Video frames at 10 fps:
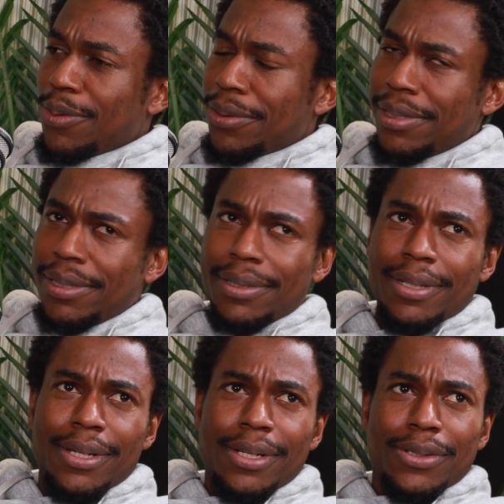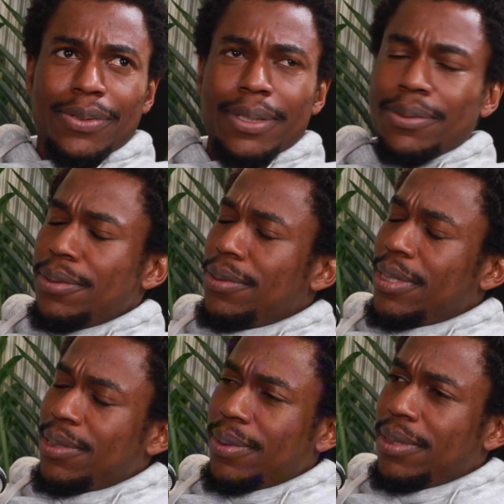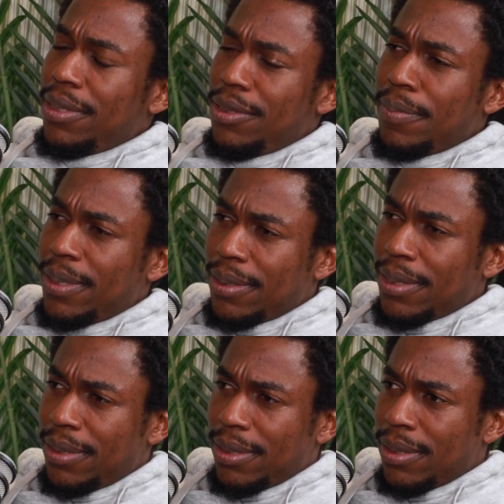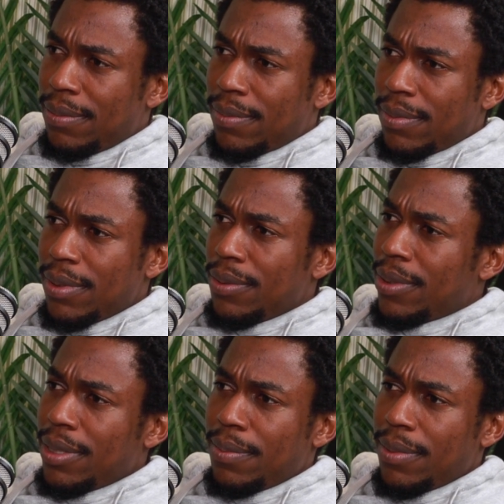Okay. So I know you actually did your master's here and you came